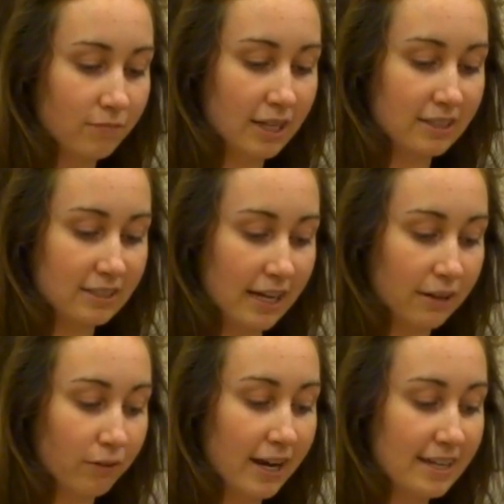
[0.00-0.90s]
things like
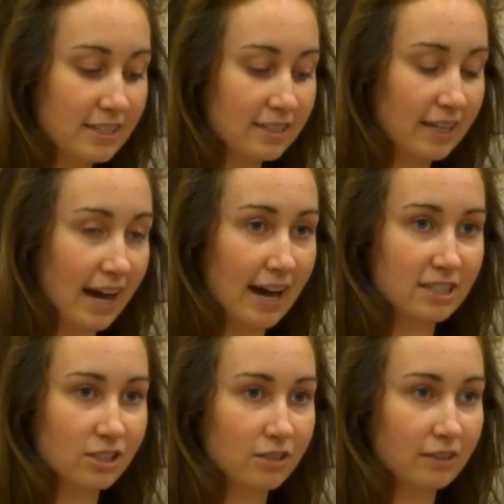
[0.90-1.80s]
race,
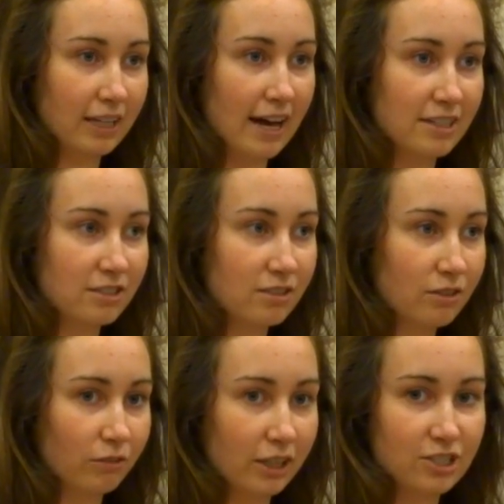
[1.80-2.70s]
caste, class,
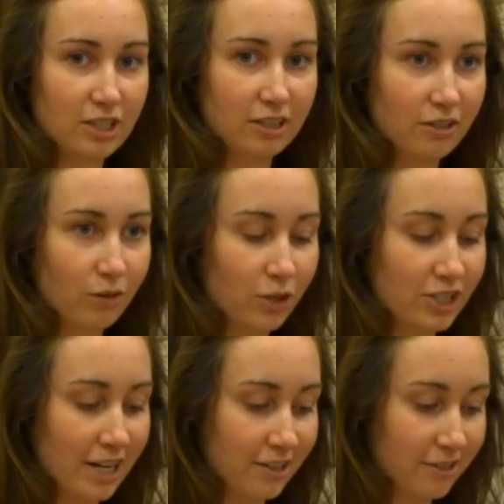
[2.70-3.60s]
religion, or
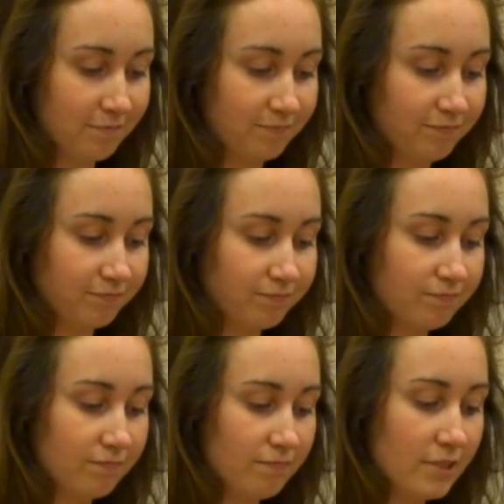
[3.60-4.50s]
gender.
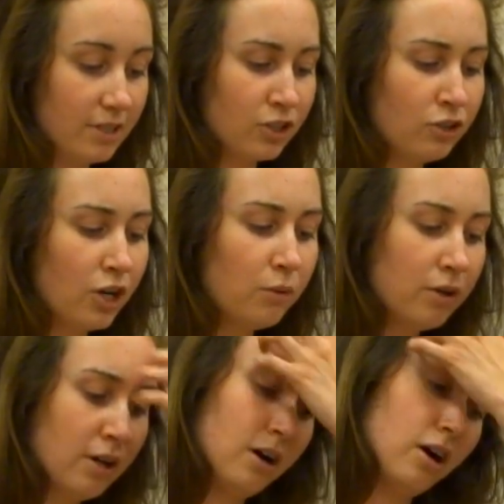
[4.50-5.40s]
You know,
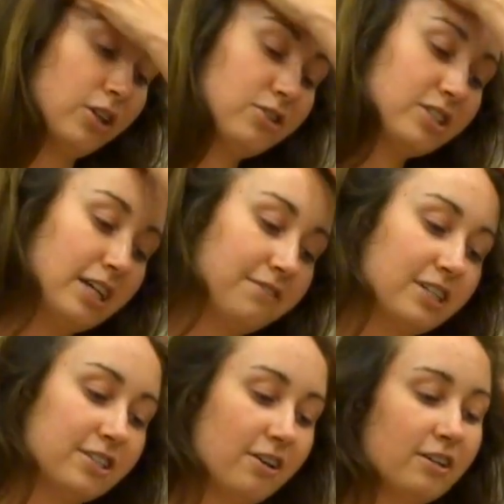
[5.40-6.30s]
although
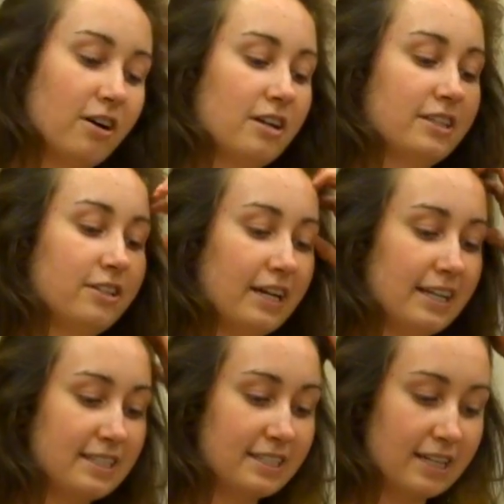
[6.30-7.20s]
slavery is long gone in the
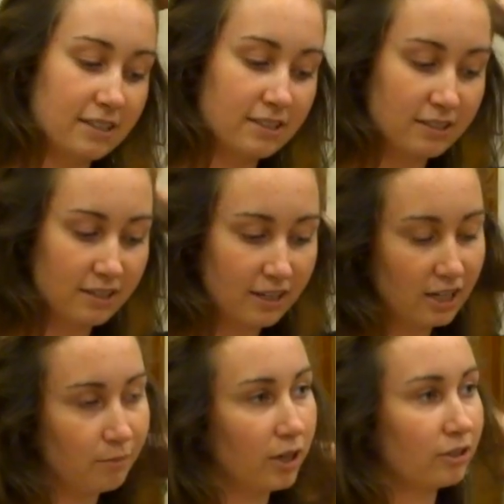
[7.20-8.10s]
United States
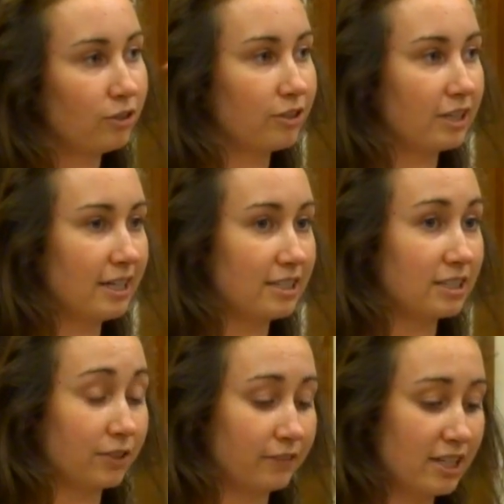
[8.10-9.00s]
and Martin Luther King's
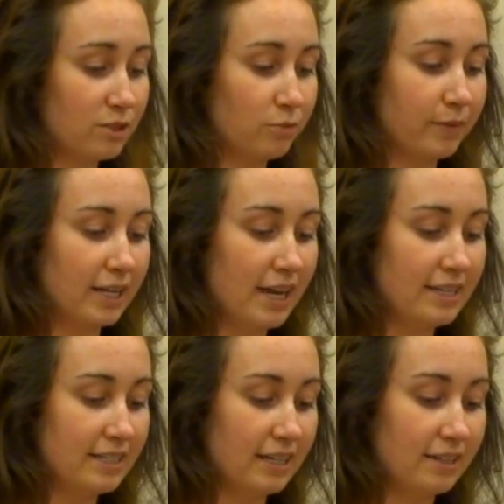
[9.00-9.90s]
civil rights movement
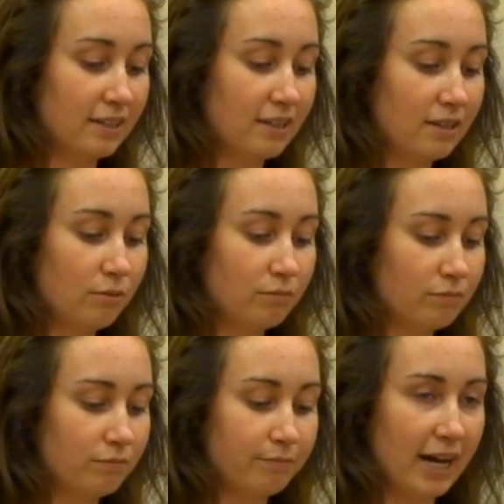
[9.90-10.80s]
ended
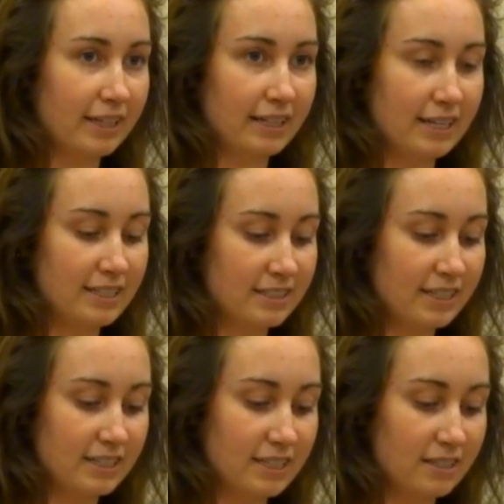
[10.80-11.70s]
back in the
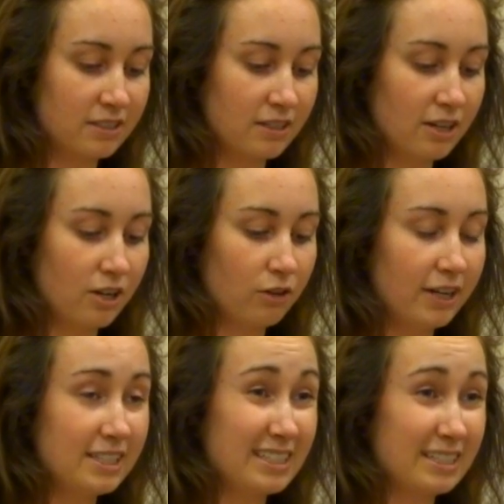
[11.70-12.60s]
1960s,
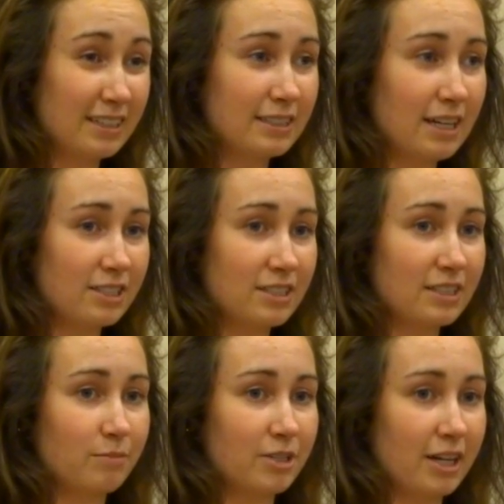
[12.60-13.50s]
race is still a touchy
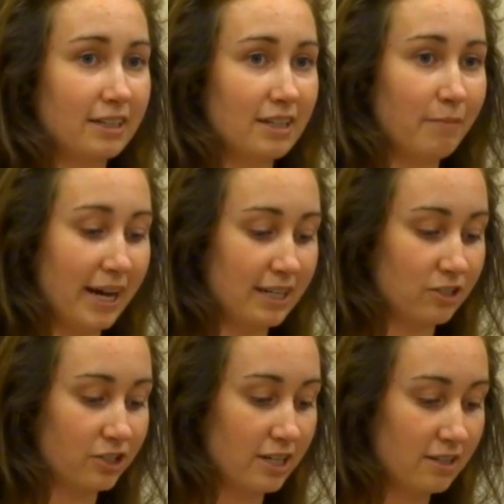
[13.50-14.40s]
subject in my
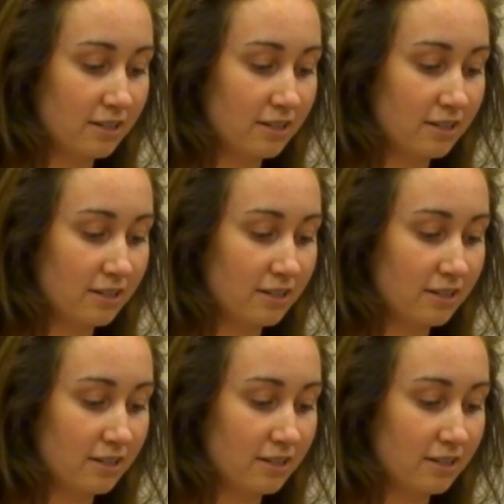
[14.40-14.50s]
country.